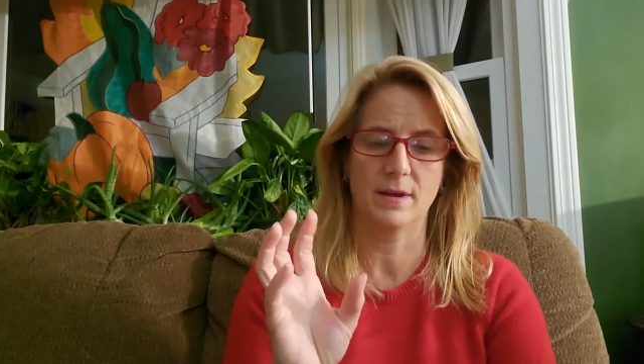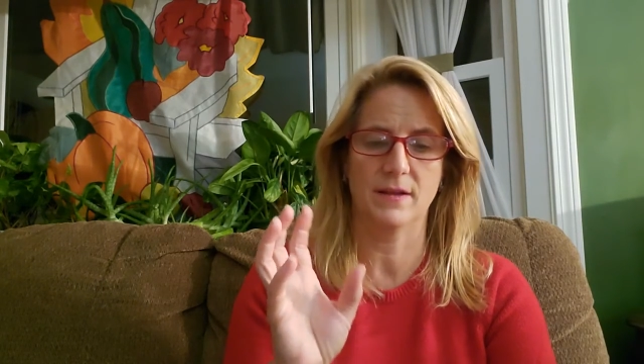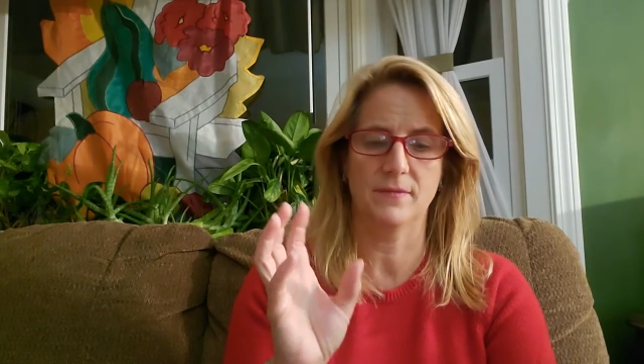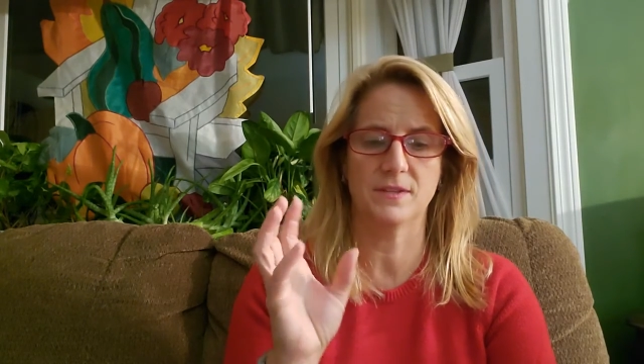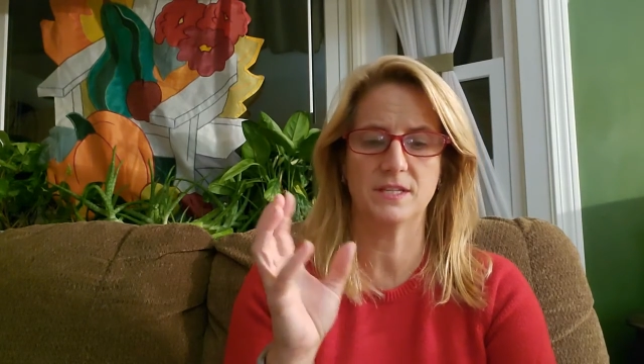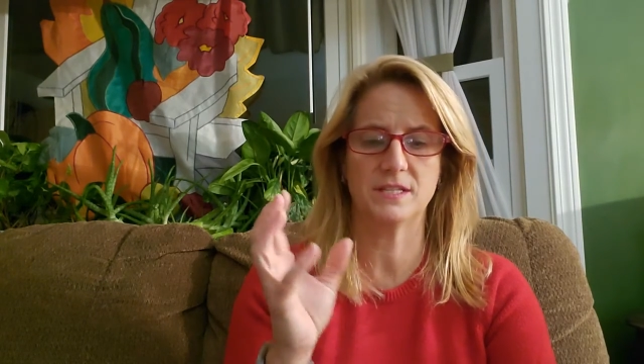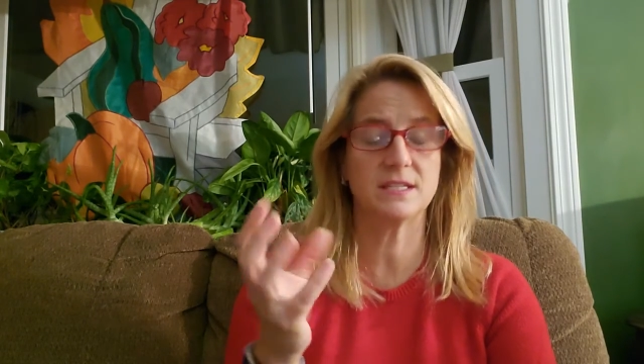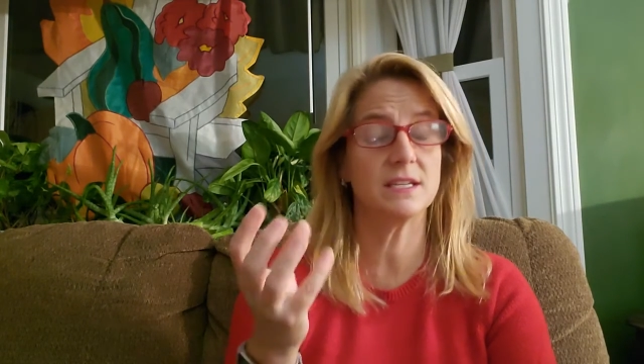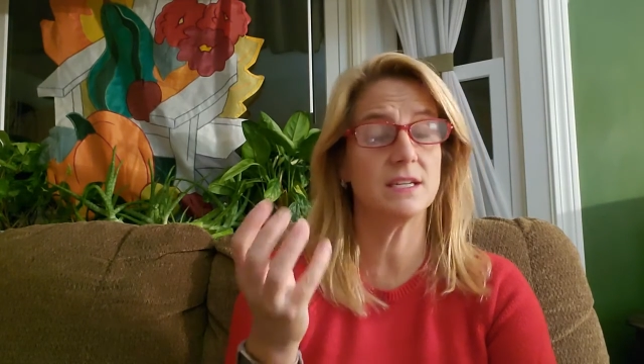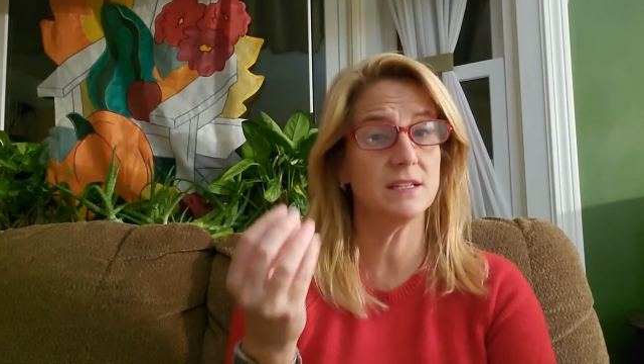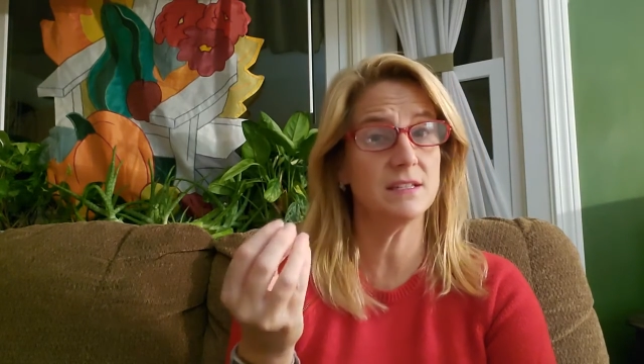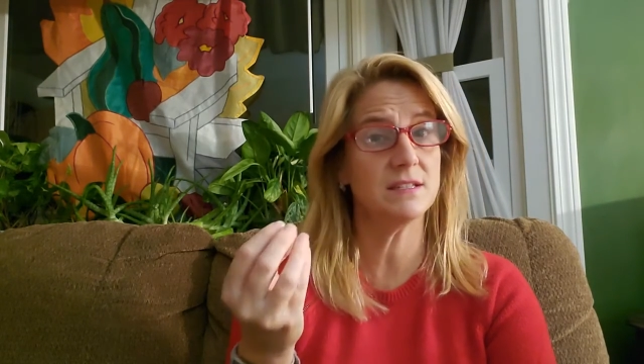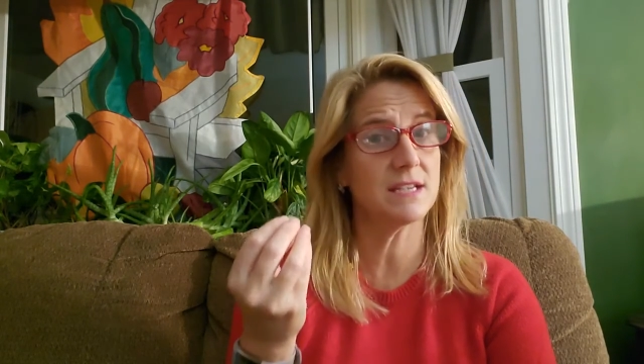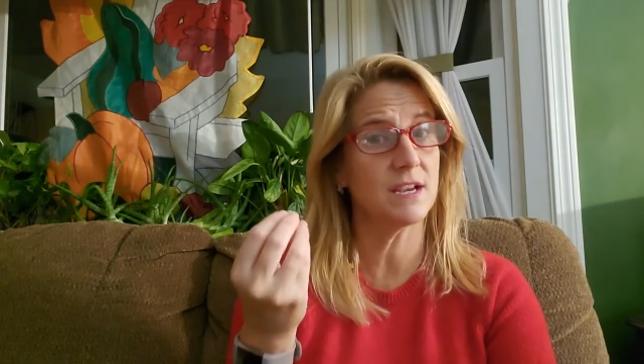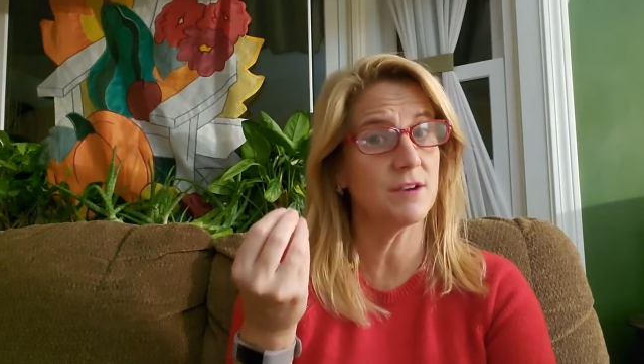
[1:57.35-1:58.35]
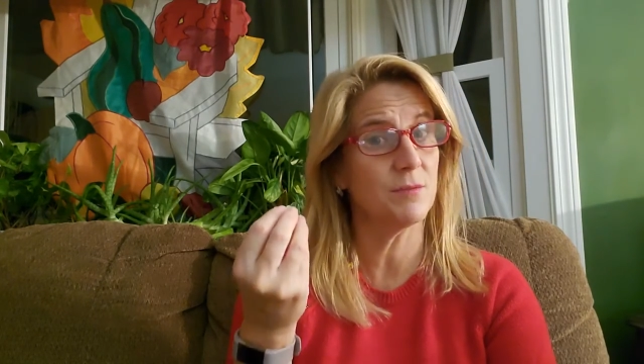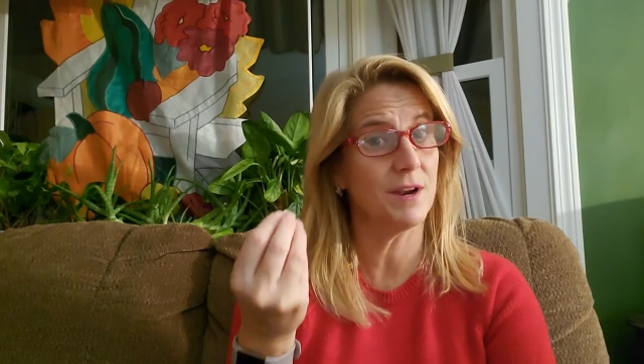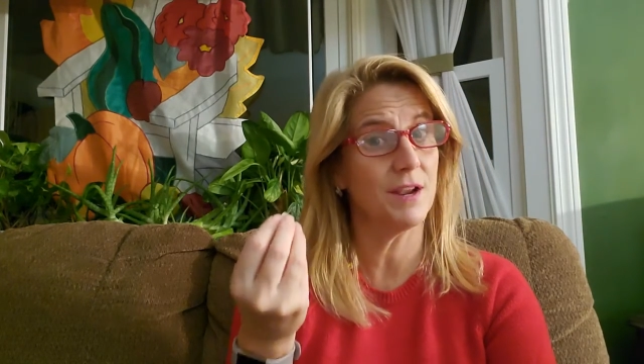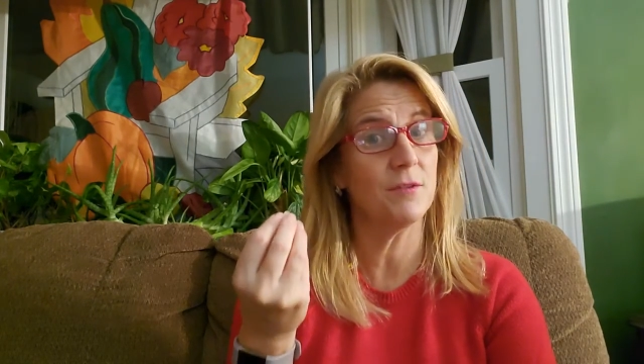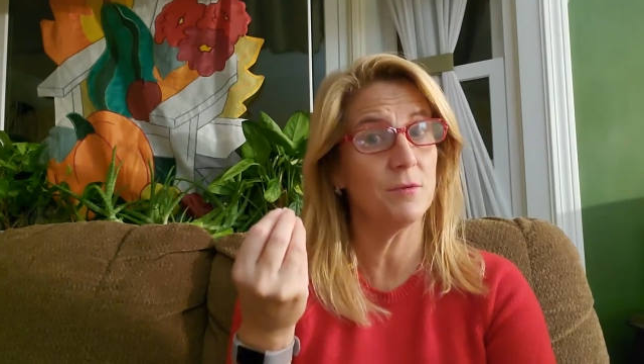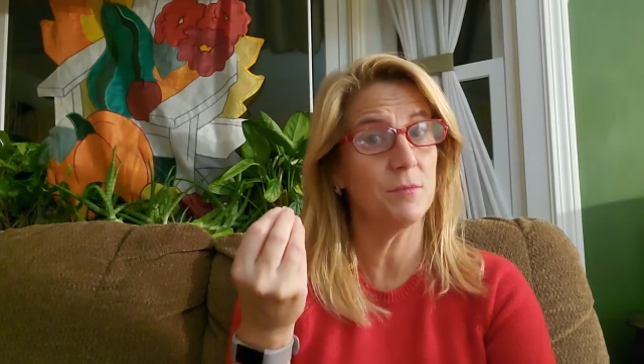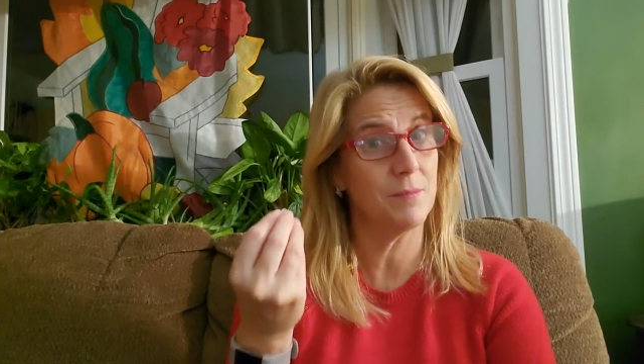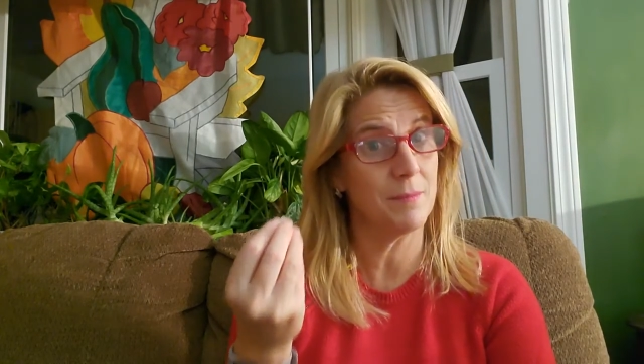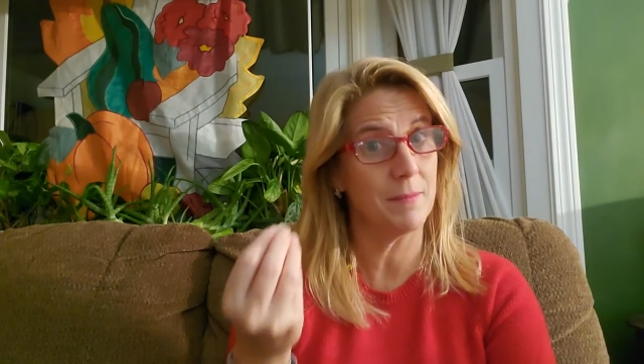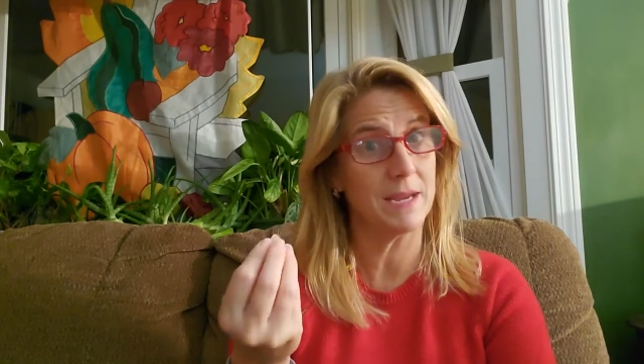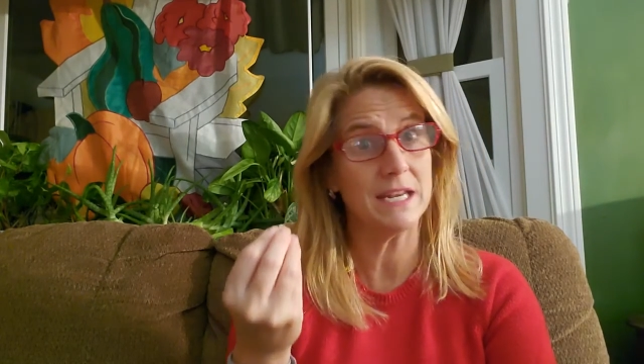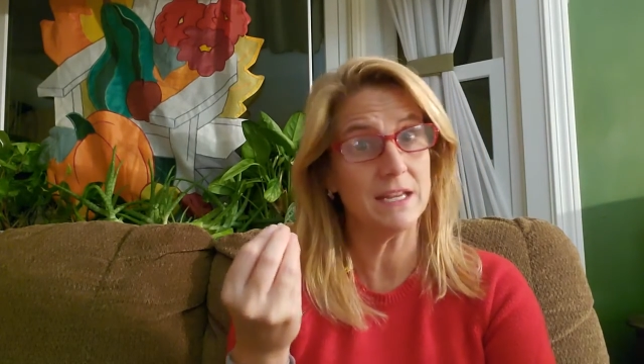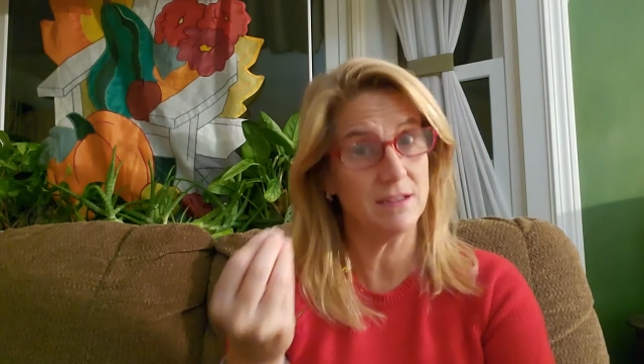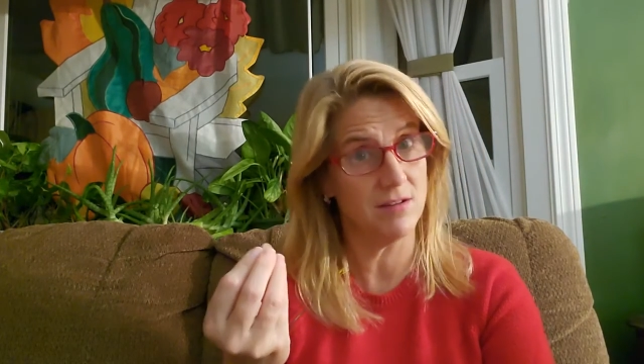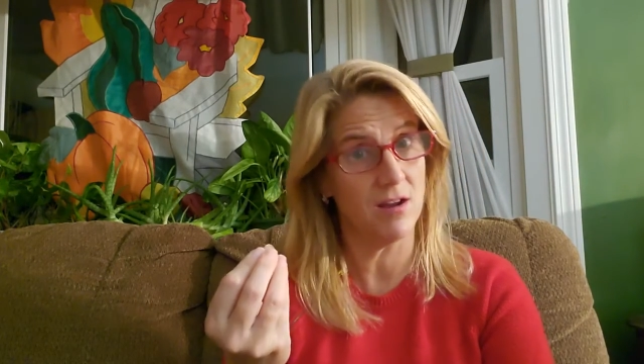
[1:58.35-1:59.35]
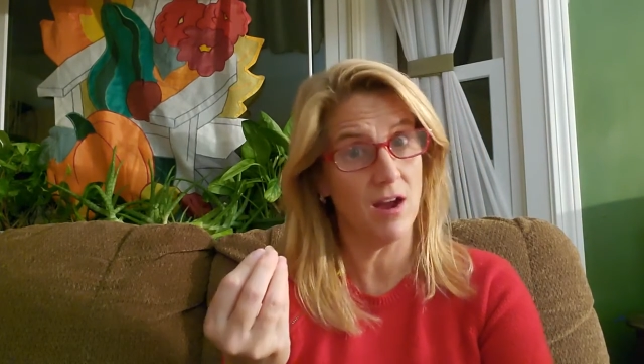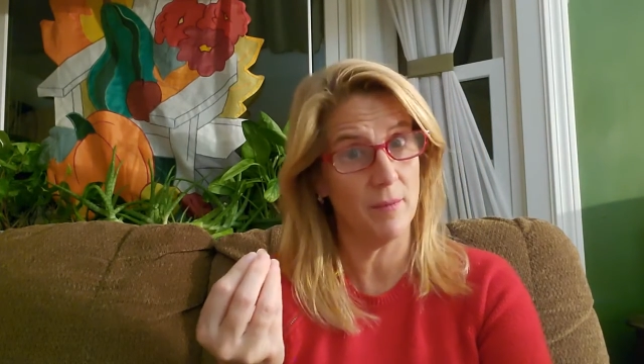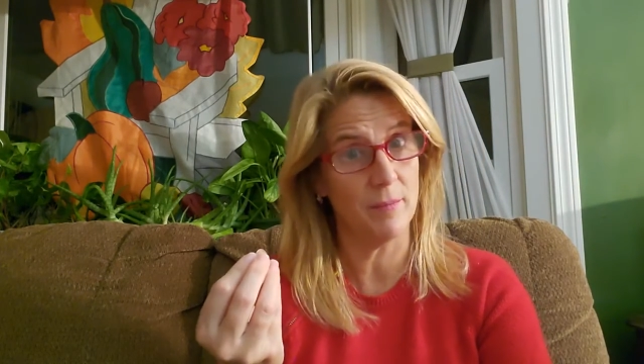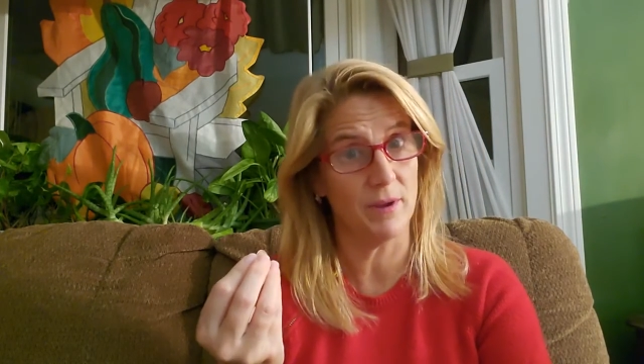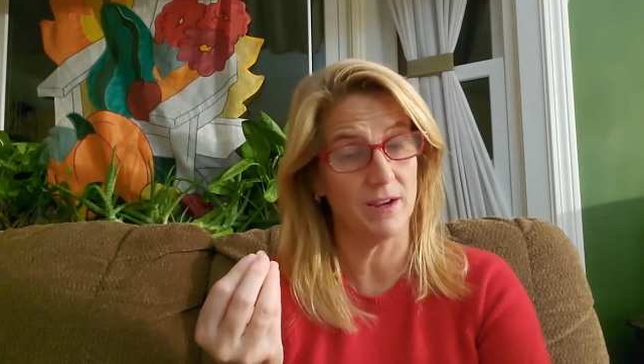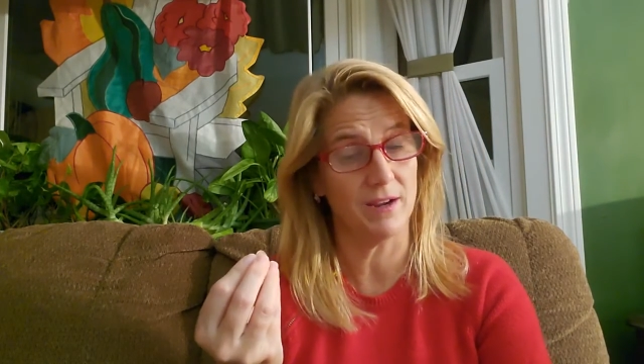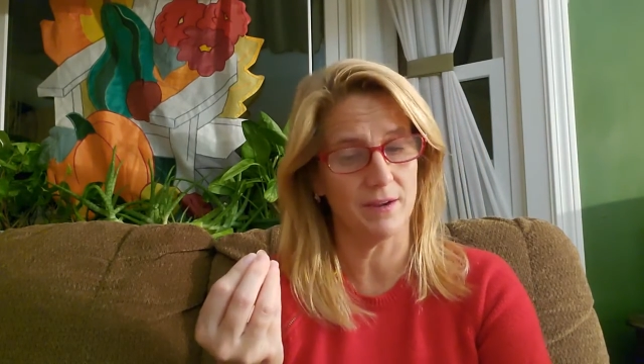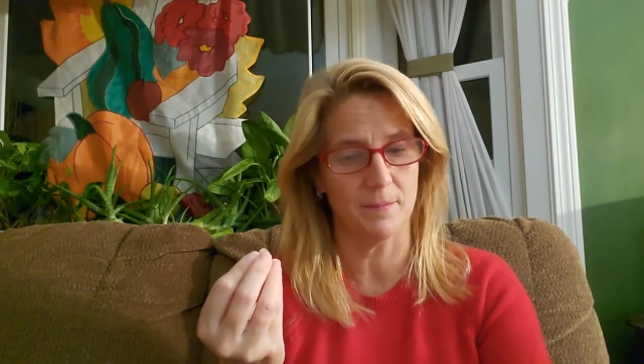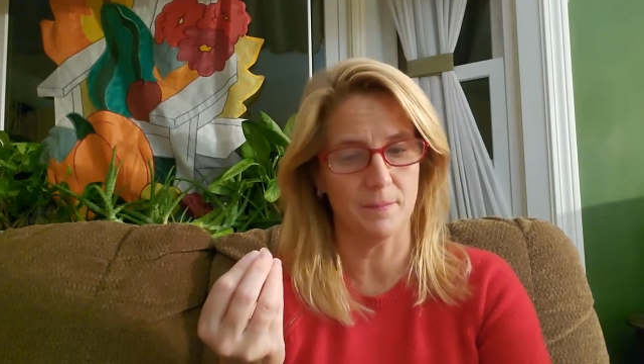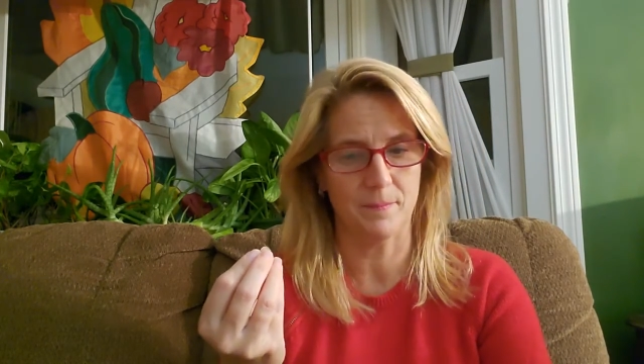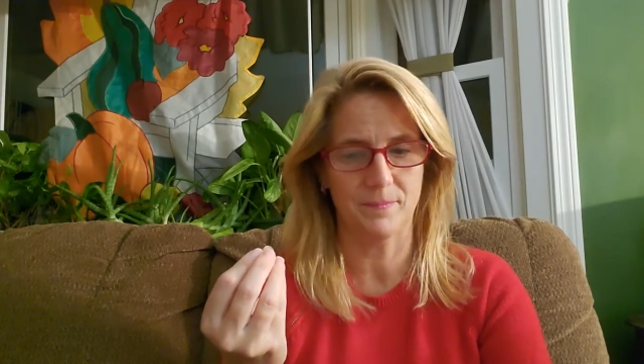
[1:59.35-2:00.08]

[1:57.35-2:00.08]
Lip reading: And this is a rather meaty topic.